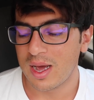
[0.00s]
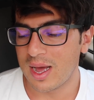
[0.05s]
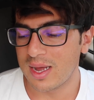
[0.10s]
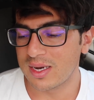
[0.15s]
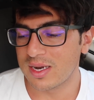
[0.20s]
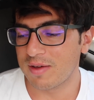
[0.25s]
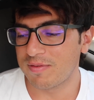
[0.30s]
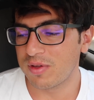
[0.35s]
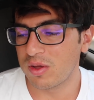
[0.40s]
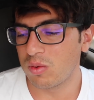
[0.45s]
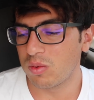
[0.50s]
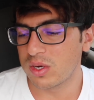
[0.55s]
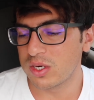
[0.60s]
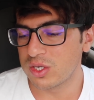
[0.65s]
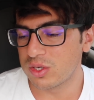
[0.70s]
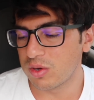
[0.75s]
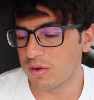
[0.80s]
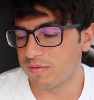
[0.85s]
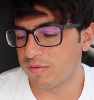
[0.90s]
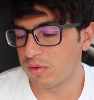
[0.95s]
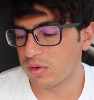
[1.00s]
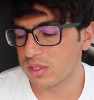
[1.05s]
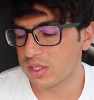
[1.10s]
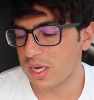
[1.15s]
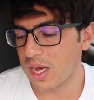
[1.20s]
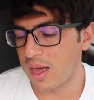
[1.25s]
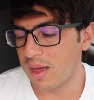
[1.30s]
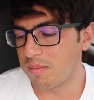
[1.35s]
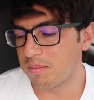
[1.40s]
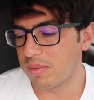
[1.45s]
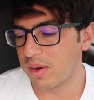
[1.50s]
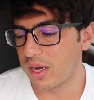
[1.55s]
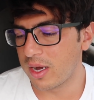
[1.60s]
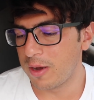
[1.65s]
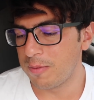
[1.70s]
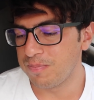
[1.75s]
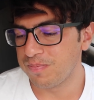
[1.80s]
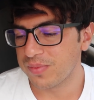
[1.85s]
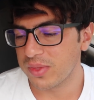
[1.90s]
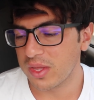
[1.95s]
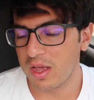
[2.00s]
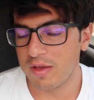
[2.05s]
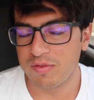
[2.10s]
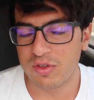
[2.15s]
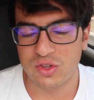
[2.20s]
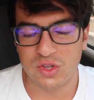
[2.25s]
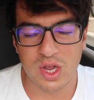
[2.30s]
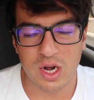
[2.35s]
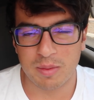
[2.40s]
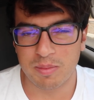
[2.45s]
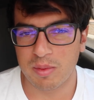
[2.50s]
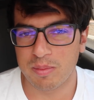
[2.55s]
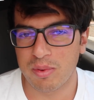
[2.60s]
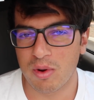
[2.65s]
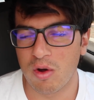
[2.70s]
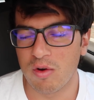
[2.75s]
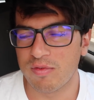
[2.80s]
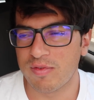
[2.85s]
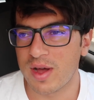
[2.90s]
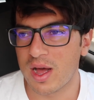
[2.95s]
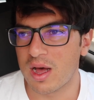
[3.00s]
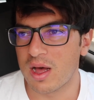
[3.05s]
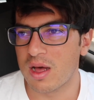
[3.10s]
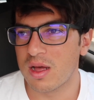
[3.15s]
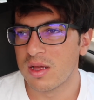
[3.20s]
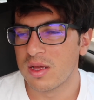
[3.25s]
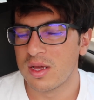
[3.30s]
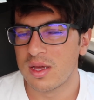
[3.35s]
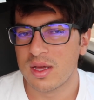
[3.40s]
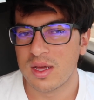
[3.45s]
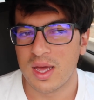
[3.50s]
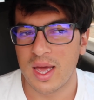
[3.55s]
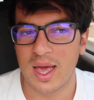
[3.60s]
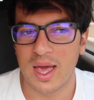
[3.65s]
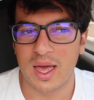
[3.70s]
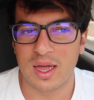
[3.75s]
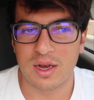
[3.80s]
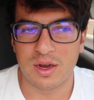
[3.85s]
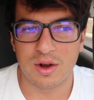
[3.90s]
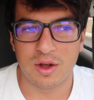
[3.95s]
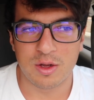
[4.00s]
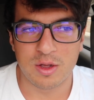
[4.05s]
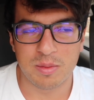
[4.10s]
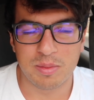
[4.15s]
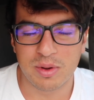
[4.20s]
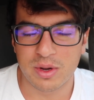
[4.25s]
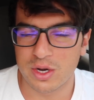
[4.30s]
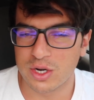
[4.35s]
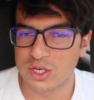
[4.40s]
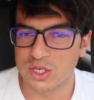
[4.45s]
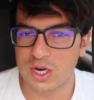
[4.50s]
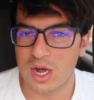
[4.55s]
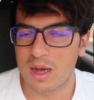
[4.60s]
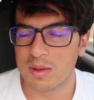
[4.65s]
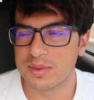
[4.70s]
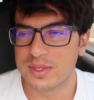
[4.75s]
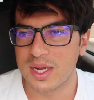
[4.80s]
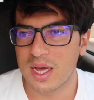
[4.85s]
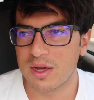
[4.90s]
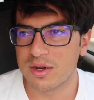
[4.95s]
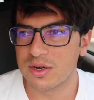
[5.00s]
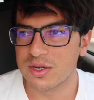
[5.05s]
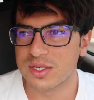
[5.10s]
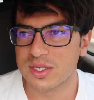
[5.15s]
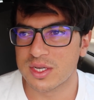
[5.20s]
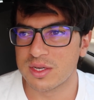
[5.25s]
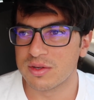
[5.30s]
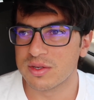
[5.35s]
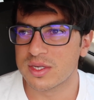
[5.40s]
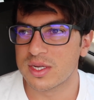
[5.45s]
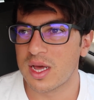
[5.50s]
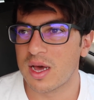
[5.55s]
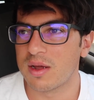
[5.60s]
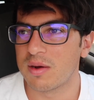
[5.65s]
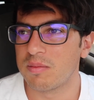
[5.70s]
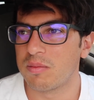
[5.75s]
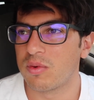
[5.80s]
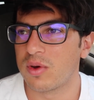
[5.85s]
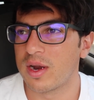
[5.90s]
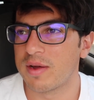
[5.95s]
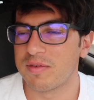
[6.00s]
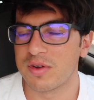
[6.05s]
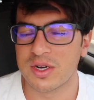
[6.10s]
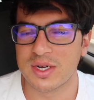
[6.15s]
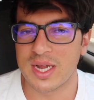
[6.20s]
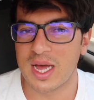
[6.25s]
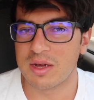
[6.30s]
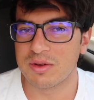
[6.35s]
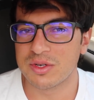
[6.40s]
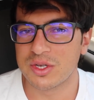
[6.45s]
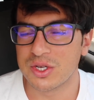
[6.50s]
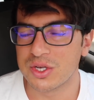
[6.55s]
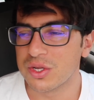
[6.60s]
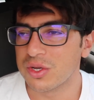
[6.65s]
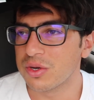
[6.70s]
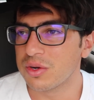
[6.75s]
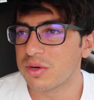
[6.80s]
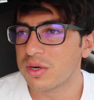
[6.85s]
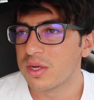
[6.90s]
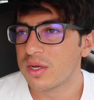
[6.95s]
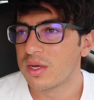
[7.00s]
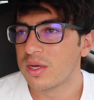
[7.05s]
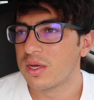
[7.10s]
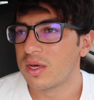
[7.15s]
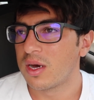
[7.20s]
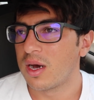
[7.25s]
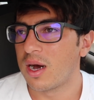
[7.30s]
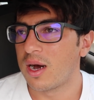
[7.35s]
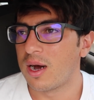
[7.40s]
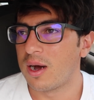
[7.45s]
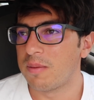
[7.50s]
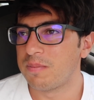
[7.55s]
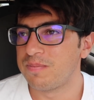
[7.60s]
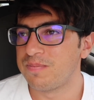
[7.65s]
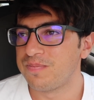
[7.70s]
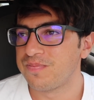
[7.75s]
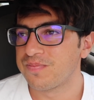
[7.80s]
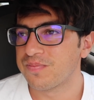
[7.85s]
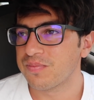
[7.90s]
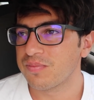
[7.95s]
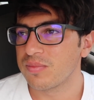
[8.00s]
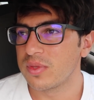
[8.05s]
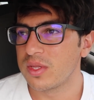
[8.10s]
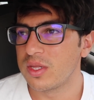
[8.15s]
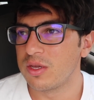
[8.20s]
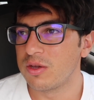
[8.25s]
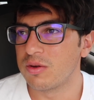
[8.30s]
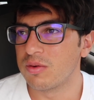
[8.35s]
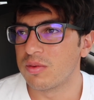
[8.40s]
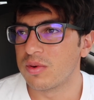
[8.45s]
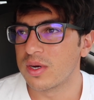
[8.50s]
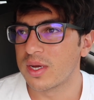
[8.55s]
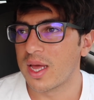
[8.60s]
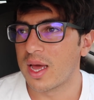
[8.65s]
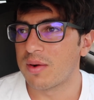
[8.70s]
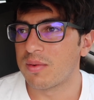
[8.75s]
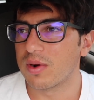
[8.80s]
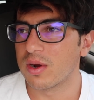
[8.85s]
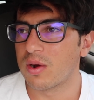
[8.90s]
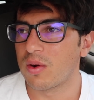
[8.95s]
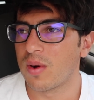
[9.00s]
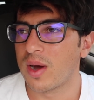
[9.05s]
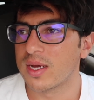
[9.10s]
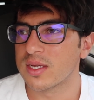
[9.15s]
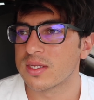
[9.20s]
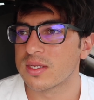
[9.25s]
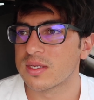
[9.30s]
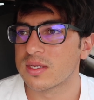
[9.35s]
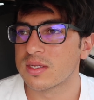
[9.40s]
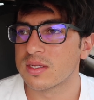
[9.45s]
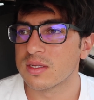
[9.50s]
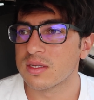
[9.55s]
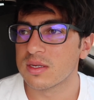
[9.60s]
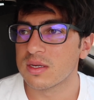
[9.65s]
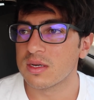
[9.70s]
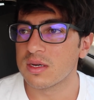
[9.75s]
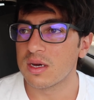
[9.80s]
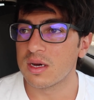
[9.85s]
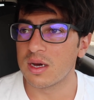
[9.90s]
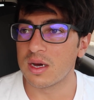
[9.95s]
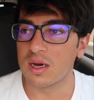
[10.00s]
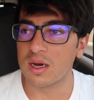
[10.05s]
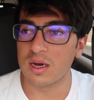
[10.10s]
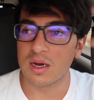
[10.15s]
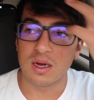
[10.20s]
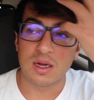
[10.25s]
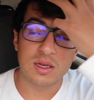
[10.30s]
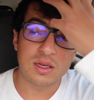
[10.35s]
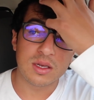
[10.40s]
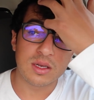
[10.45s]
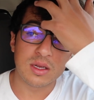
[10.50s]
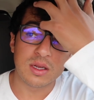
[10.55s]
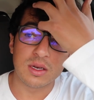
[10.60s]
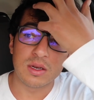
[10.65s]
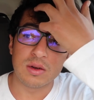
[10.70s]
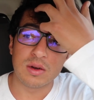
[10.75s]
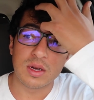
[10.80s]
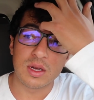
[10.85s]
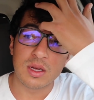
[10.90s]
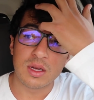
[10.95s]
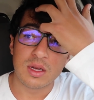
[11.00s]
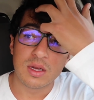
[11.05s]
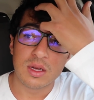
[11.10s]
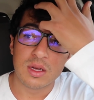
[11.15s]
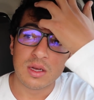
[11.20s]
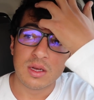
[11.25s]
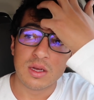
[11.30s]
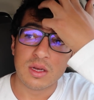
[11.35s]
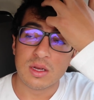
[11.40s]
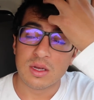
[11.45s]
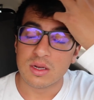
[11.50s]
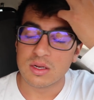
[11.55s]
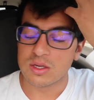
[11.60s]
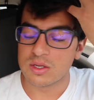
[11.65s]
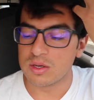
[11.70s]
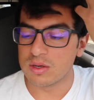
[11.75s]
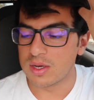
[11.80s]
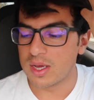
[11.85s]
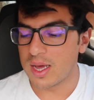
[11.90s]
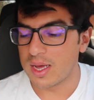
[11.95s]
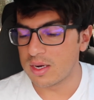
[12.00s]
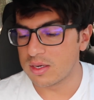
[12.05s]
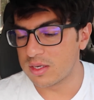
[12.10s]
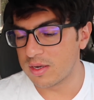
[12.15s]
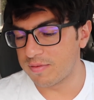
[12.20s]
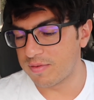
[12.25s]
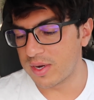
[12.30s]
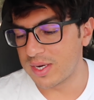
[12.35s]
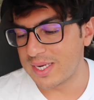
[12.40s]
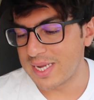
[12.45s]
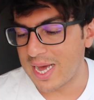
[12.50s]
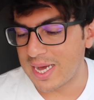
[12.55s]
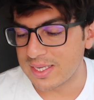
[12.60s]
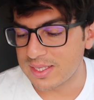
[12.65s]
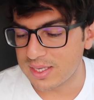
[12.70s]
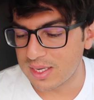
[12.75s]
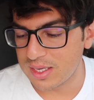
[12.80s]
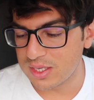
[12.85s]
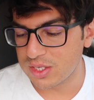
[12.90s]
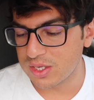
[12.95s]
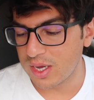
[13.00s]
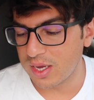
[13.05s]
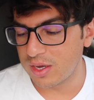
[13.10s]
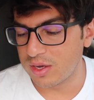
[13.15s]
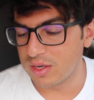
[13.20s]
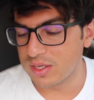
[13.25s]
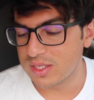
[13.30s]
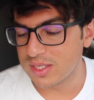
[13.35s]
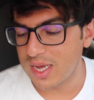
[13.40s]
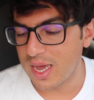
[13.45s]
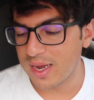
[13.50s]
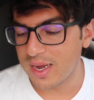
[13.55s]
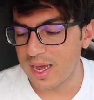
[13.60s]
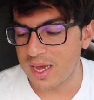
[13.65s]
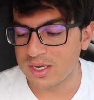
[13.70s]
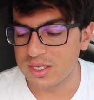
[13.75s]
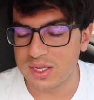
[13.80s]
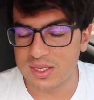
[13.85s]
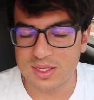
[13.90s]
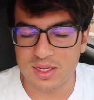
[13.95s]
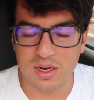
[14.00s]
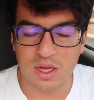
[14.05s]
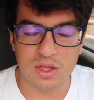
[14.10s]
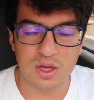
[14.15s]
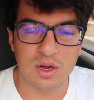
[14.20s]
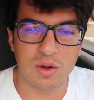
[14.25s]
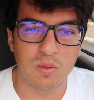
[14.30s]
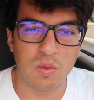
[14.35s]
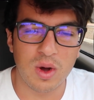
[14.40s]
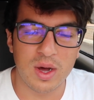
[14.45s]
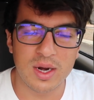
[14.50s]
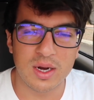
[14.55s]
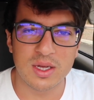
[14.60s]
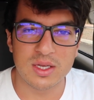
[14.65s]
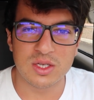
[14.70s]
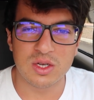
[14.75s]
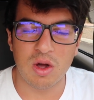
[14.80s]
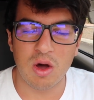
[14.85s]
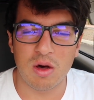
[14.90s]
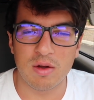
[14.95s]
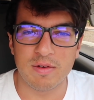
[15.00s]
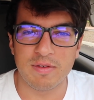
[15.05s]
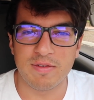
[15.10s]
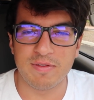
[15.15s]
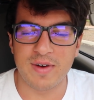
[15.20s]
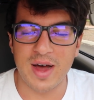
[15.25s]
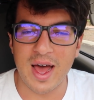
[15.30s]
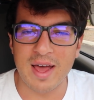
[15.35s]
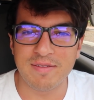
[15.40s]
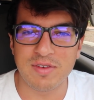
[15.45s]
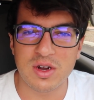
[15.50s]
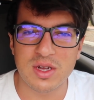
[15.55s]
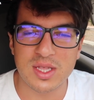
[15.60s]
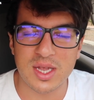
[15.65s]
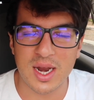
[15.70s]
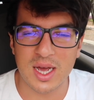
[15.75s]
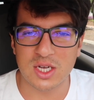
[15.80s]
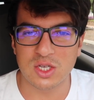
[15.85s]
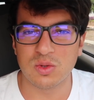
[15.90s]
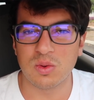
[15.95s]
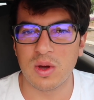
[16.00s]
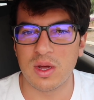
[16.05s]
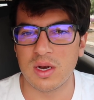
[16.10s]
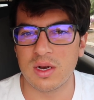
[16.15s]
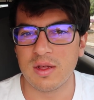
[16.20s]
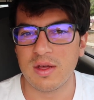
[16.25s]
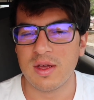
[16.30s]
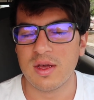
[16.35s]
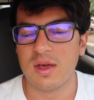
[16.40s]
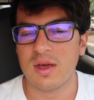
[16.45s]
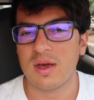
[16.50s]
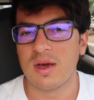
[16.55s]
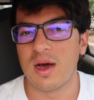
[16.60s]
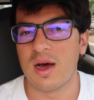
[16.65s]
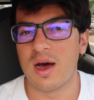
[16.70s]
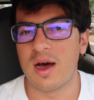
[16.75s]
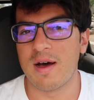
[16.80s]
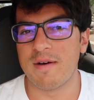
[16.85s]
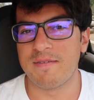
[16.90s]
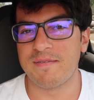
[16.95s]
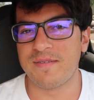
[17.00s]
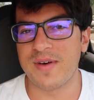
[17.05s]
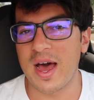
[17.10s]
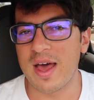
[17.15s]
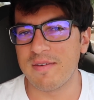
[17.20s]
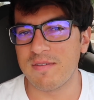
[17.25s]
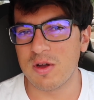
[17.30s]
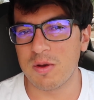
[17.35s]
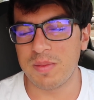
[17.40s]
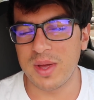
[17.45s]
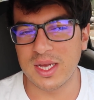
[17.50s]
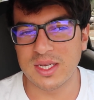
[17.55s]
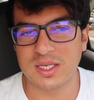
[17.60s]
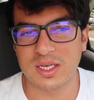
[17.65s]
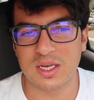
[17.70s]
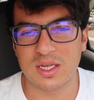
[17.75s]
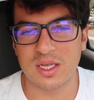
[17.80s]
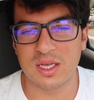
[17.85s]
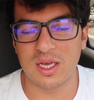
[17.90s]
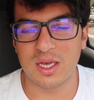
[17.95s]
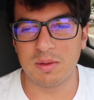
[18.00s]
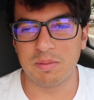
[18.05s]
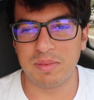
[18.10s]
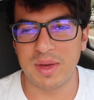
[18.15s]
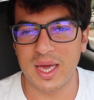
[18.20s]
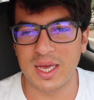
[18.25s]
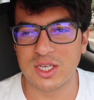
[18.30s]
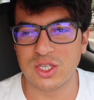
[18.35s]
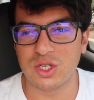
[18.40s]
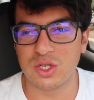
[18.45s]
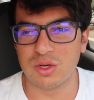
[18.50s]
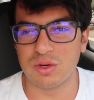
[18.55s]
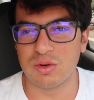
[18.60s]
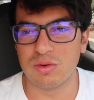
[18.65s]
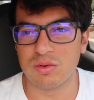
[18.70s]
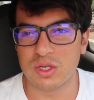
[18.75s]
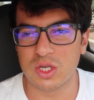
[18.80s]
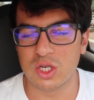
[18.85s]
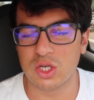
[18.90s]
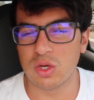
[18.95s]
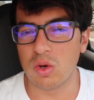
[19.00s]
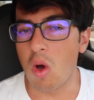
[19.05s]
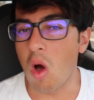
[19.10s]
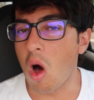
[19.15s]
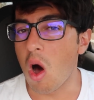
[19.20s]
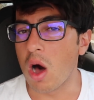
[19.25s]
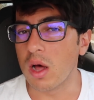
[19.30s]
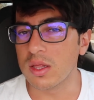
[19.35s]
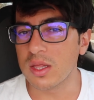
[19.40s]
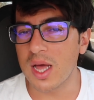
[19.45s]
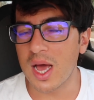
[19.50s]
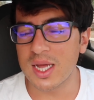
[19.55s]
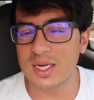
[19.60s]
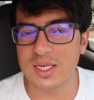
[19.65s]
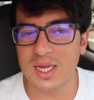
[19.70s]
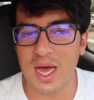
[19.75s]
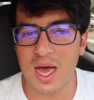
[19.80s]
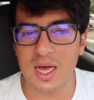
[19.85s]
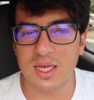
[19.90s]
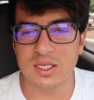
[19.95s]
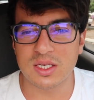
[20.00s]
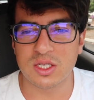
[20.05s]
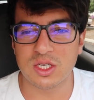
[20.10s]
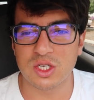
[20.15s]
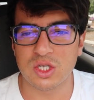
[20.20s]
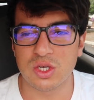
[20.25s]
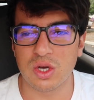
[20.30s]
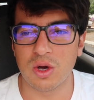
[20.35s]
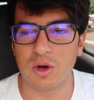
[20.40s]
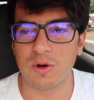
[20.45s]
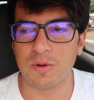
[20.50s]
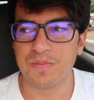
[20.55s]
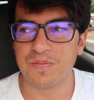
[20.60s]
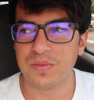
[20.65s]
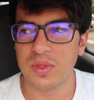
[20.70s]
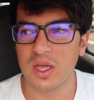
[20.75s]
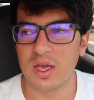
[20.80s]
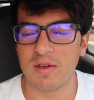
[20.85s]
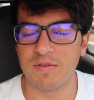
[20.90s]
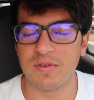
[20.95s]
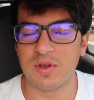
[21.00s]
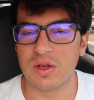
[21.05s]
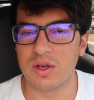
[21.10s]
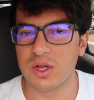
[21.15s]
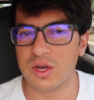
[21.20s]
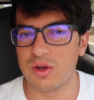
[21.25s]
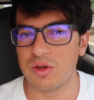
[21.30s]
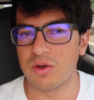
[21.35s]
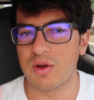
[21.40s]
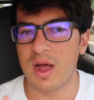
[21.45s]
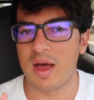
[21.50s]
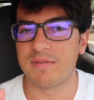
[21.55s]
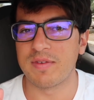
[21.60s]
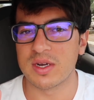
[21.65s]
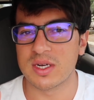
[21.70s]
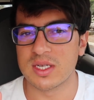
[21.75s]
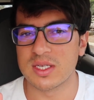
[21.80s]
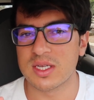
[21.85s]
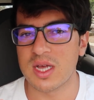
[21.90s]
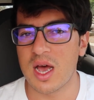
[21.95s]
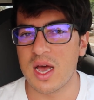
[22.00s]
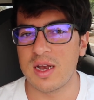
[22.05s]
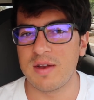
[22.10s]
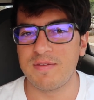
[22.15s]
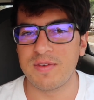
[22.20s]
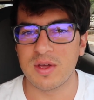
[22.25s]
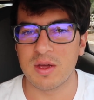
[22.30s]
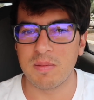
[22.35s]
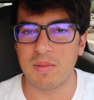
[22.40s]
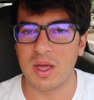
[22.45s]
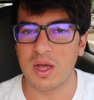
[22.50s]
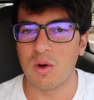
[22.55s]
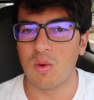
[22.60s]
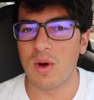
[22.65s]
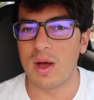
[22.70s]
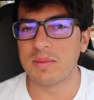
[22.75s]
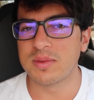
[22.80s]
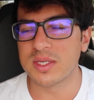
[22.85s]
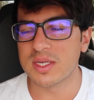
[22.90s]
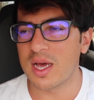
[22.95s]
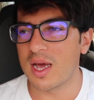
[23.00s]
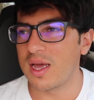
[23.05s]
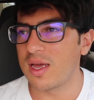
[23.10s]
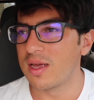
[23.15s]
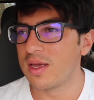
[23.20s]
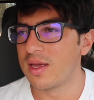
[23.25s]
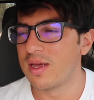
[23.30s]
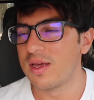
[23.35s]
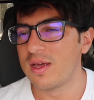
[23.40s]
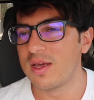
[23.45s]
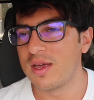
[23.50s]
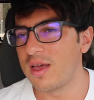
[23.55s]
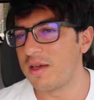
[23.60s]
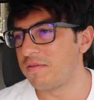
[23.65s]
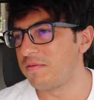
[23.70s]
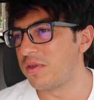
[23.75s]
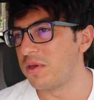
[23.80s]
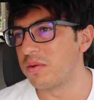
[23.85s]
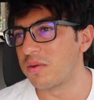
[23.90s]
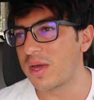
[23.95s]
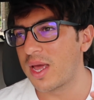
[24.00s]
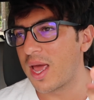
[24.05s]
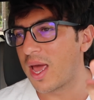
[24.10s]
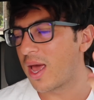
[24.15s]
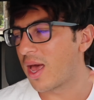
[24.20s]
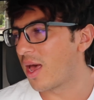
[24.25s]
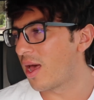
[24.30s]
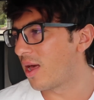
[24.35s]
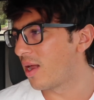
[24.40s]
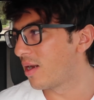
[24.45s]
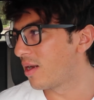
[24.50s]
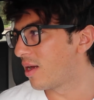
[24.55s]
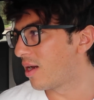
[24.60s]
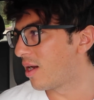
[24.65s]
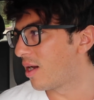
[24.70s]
I definitely wouldn't do it full time, but if you set up a profile and you know you put your jobs down, your skills down, whatever you're down to do, um, you will get requests uh, to do it, to get different tasks. And it's like good side cash. That's another one, is called Fiverr. The next one, uh, Fiverr basically pays you to do online tasks. So if you can do graphic design, if you can make a website, if you can.